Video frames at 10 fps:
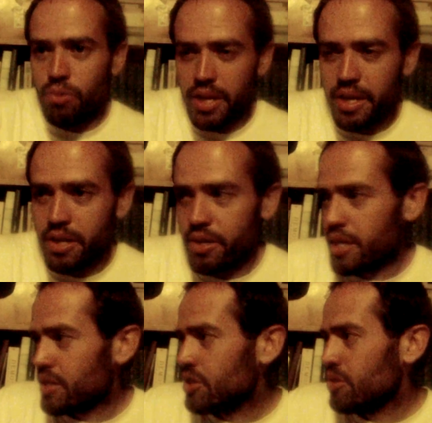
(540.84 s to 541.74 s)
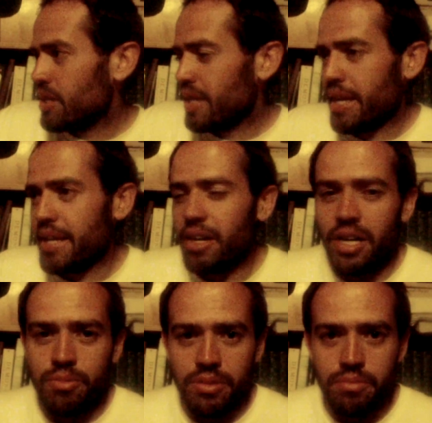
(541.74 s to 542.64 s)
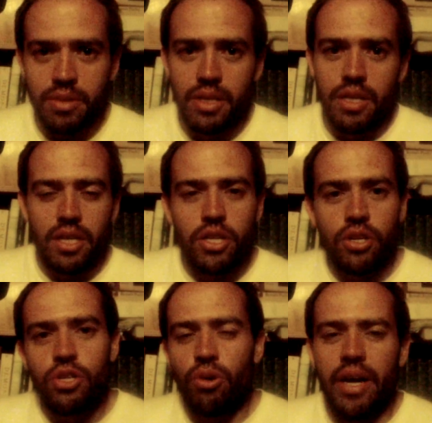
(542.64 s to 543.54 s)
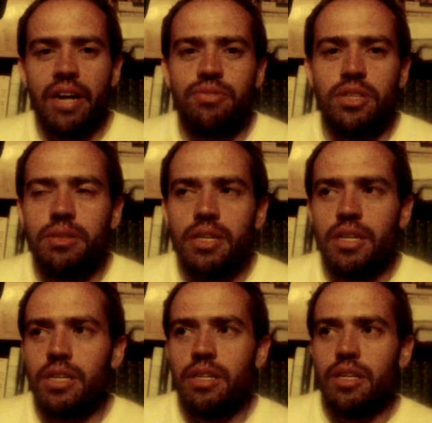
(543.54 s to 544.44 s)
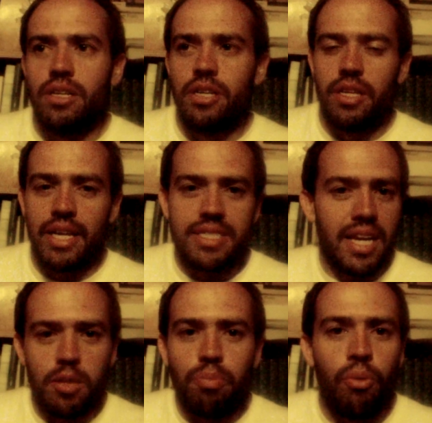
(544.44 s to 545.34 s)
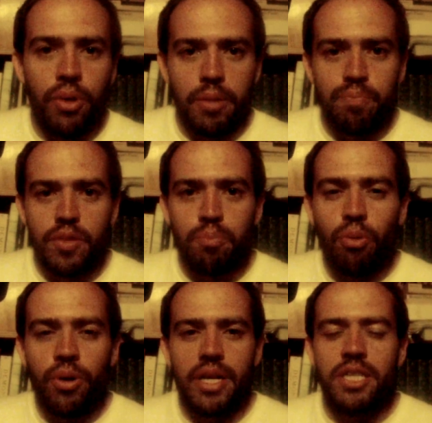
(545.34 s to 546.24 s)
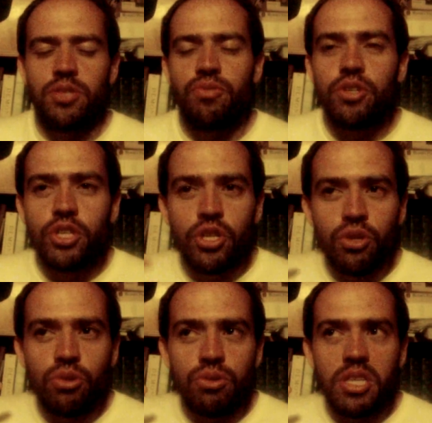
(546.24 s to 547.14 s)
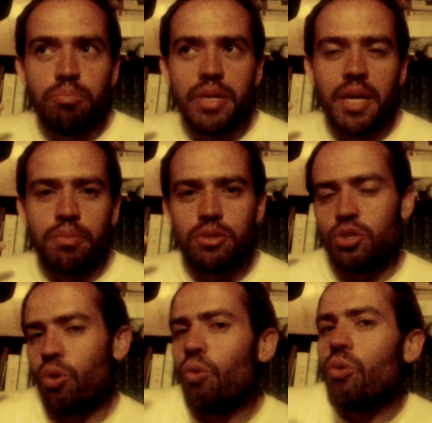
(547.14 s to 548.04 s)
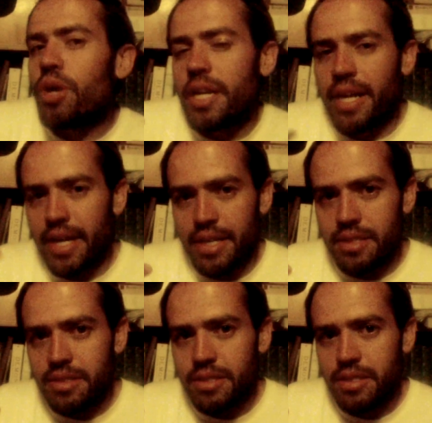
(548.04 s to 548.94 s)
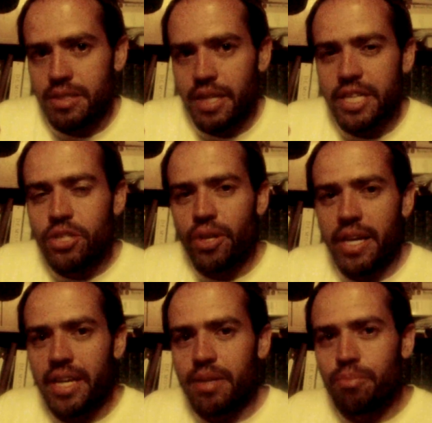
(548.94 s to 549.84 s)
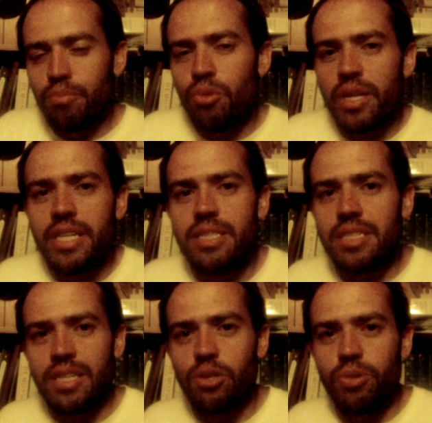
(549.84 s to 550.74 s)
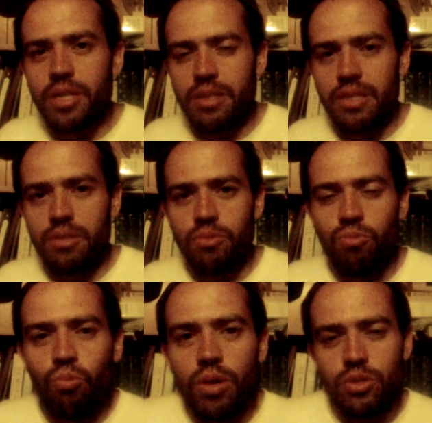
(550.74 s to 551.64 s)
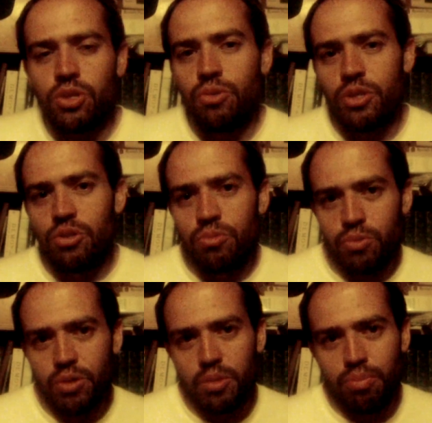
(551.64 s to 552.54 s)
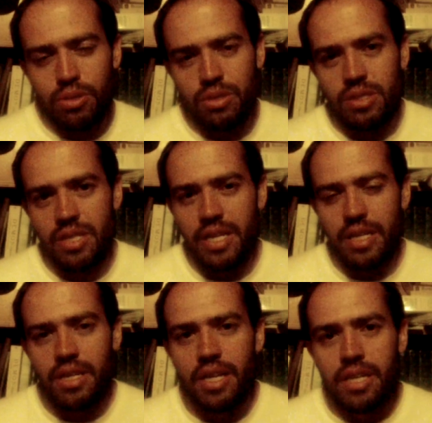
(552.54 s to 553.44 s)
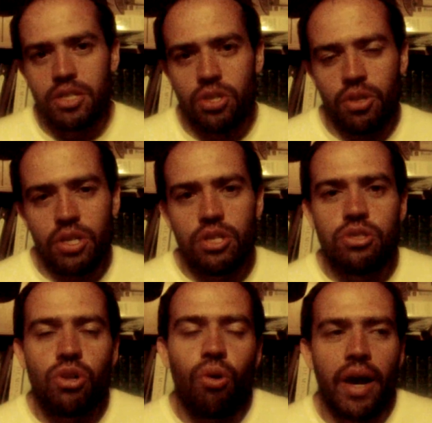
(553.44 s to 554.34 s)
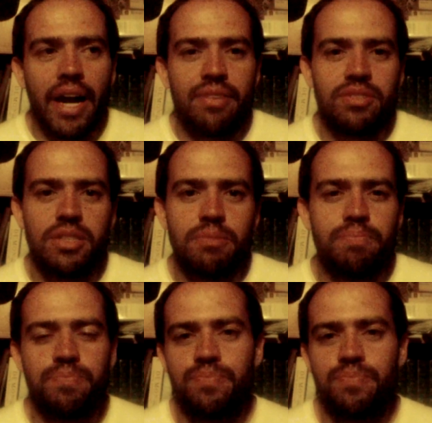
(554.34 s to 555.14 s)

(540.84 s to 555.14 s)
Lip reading: a red herring, and you did an ad hominem. You don't have to. That's not the point. The point is for you to be able to organize in your head more easily and quickly what's going on with what the person is saying, so that you don't have to,